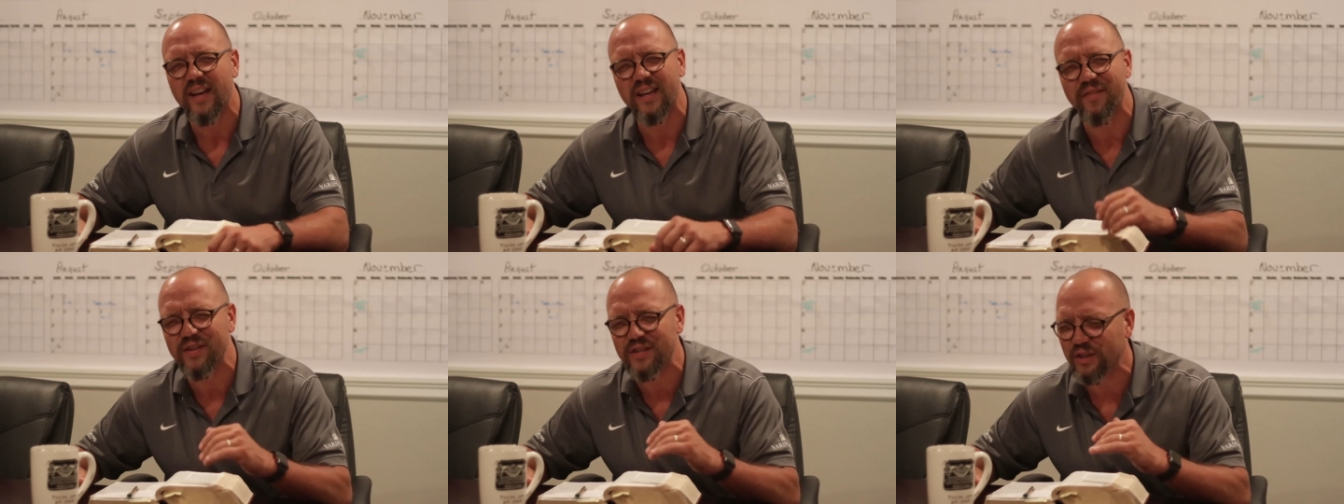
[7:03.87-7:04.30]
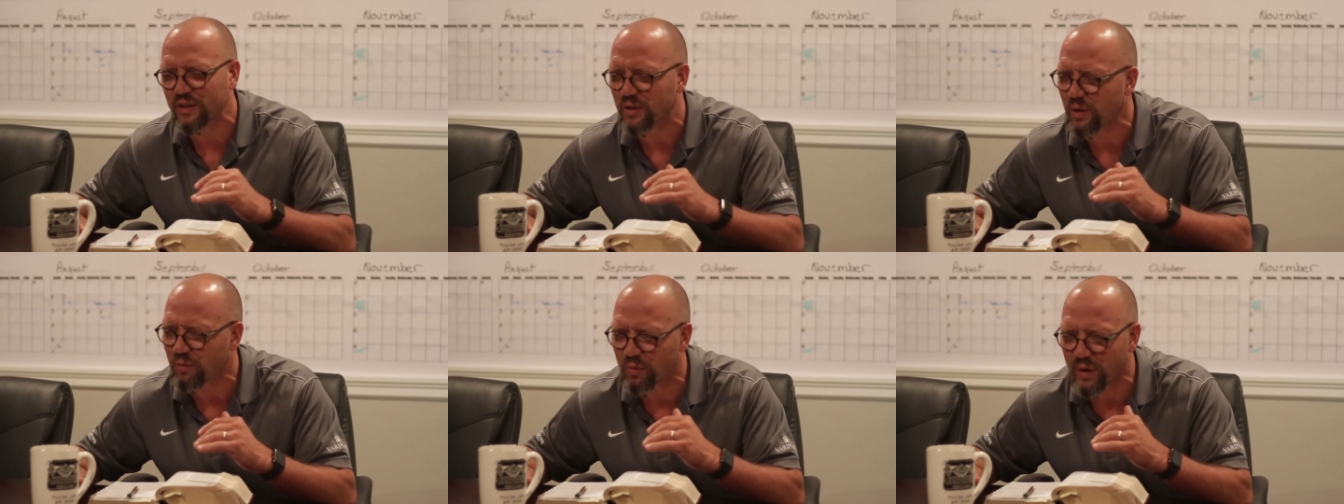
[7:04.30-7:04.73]
Give us a
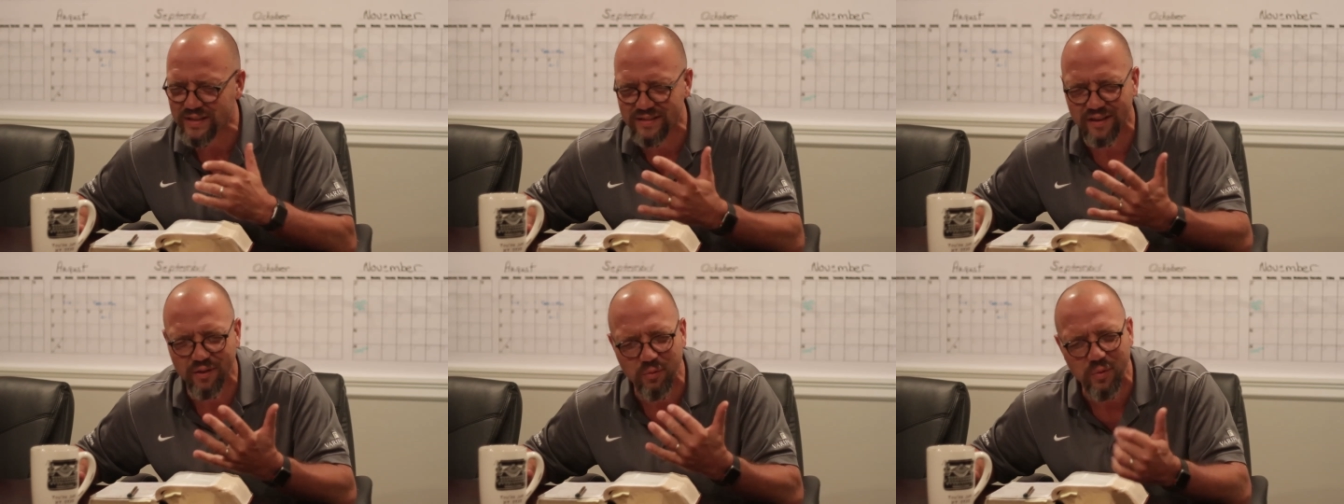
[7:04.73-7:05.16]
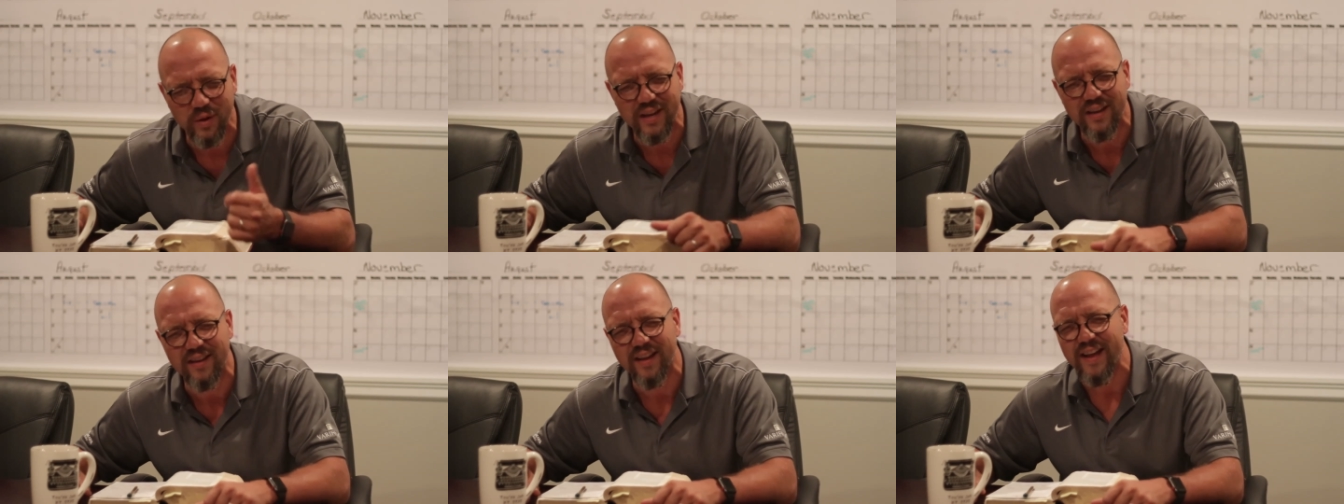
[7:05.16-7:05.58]
good rest of the
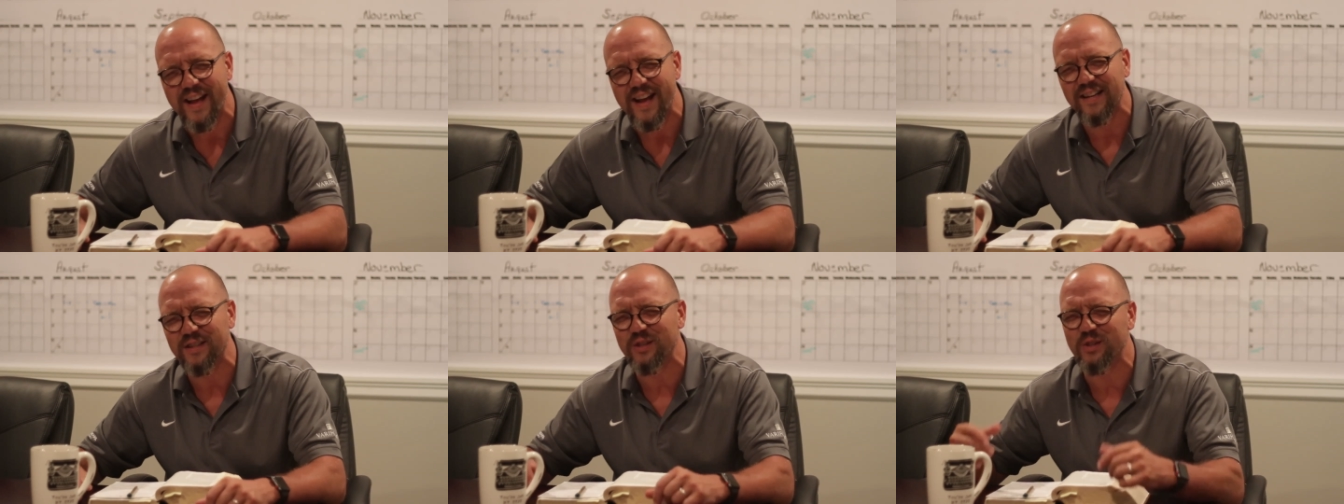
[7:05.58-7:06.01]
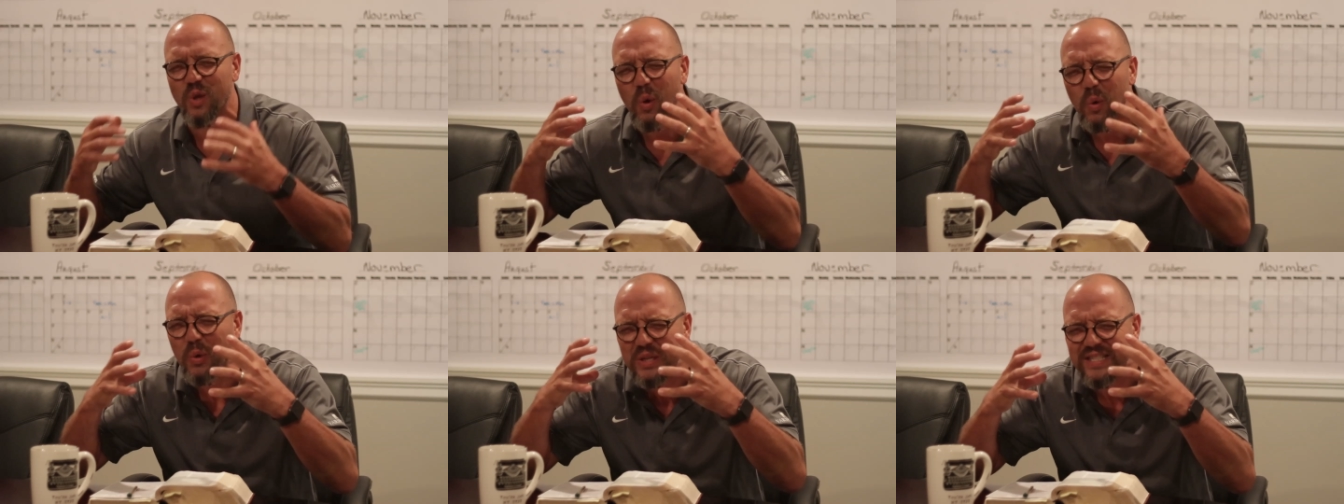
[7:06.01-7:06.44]
week zone